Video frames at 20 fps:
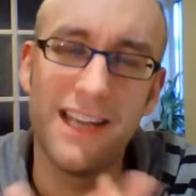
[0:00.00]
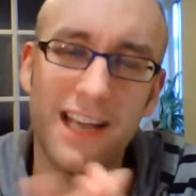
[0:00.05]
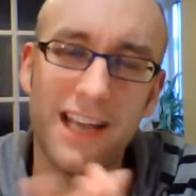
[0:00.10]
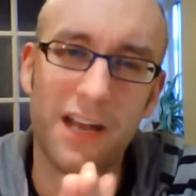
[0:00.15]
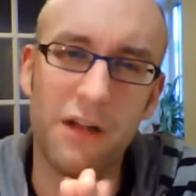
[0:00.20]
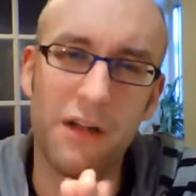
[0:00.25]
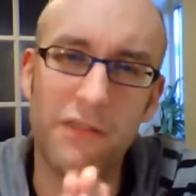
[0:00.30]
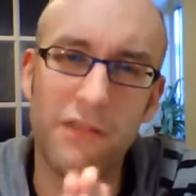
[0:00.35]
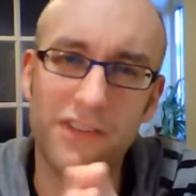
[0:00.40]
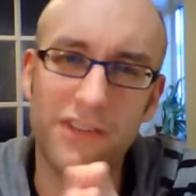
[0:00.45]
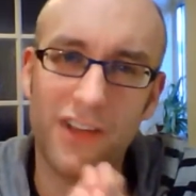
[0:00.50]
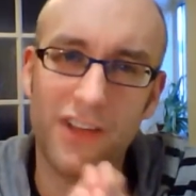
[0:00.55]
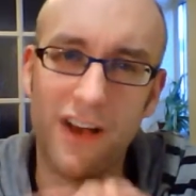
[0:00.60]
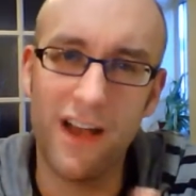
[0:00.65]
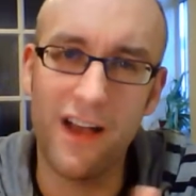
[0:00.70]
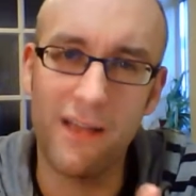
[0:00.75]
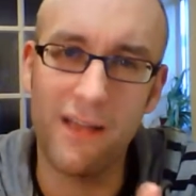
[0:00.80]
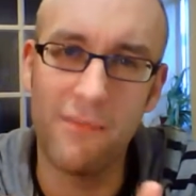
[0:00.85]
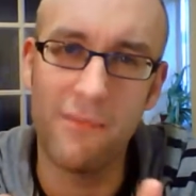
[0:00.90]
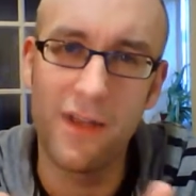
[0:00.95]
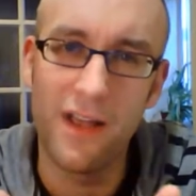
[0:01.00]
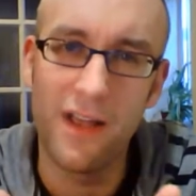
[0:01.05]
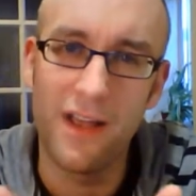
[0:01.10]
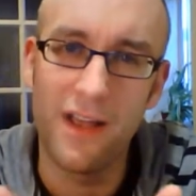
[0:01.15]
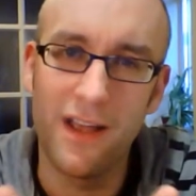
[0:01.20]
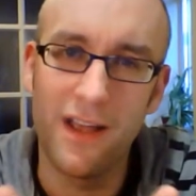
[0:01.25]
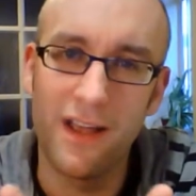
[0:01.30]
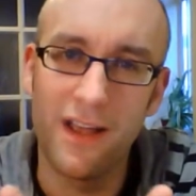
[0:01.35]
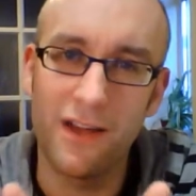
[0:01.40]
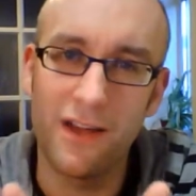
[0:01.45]
and over time
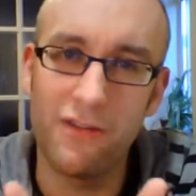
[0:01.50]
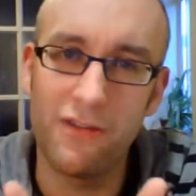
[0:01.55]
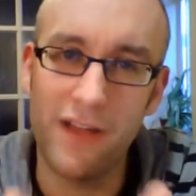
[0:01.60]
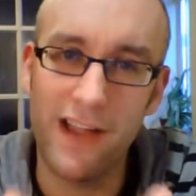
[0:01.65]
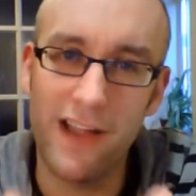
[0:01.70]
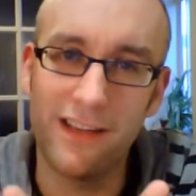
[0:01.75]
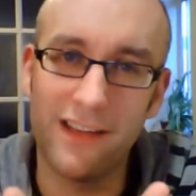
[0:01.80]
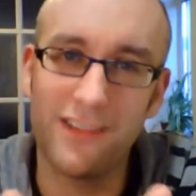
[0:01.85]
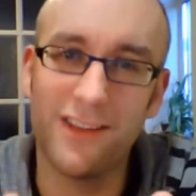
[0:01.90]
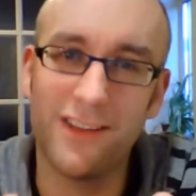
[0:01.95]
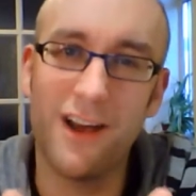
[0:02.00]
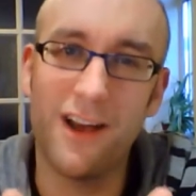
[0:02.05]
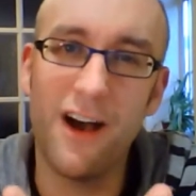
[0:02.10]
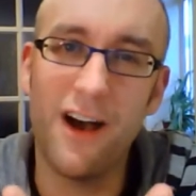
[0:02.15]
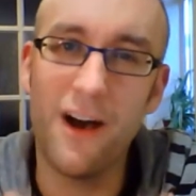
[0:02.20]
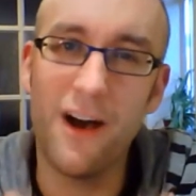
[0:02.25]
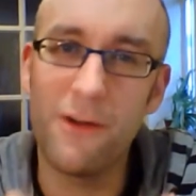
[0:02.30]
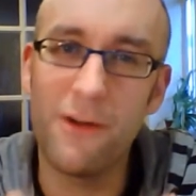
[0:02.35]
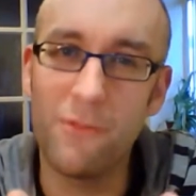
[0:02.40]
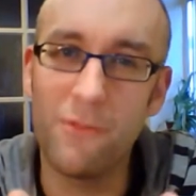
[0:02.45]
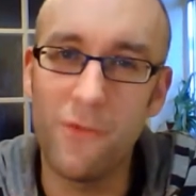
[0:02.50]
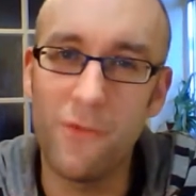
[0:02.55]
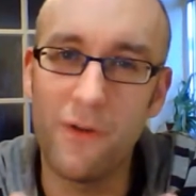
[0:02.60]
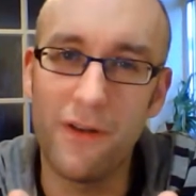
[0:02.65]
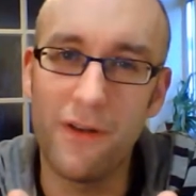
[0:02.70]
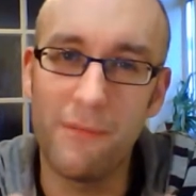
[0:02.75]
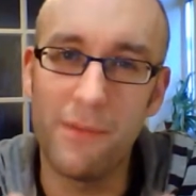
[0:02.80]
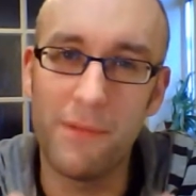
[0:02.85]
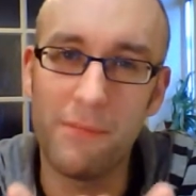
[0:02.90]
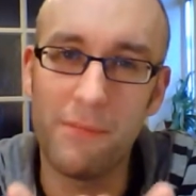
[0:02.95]
creates a
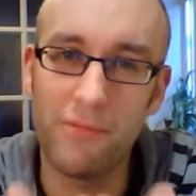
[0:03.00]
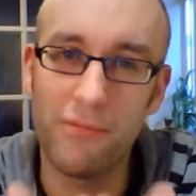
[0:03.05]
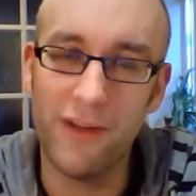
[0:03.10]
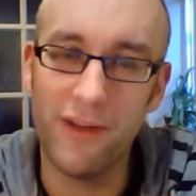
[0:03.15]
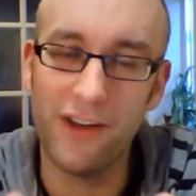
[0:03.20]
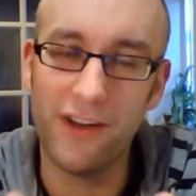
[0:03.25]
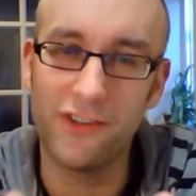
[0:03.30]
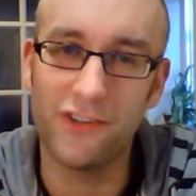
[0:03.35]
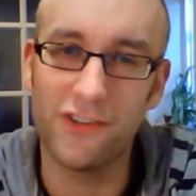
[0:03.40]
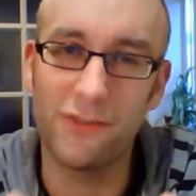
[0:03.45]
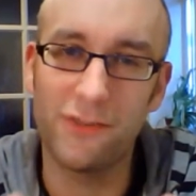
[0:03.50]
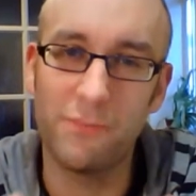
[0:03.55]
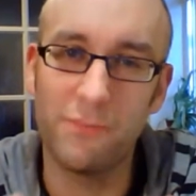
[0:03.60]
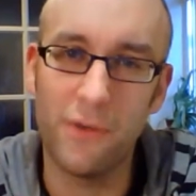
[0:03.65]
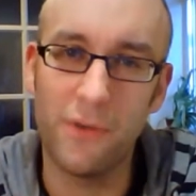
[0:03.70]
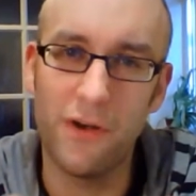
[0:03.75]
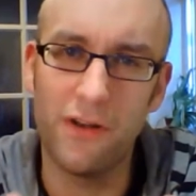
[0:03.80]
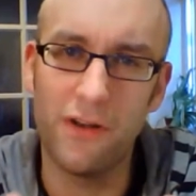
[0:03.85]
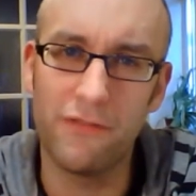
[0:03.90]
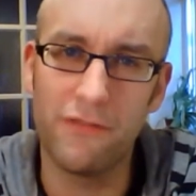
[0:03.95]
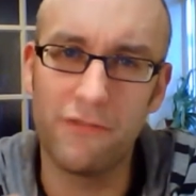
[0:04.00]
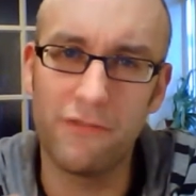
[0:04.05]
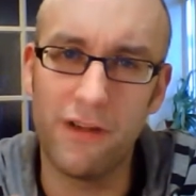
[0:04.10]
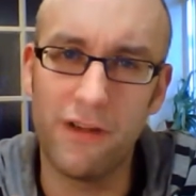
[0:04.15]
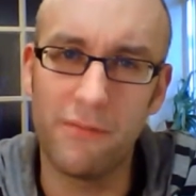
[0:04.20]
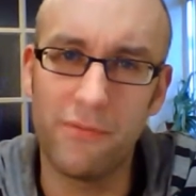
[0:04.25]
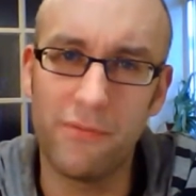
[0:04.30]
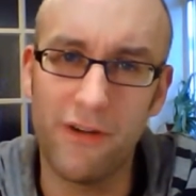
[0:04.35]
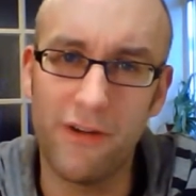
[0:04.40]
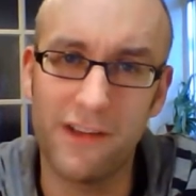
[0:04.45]
hard-worn but precious pearl of
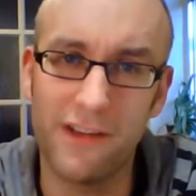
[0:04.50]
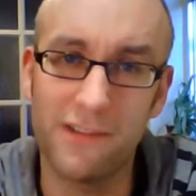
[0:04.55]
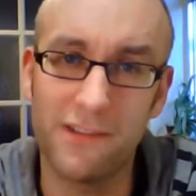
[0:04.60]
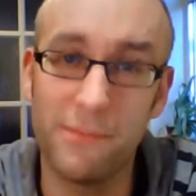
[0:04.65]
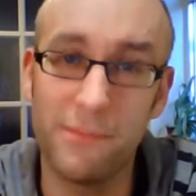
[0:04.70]
great price,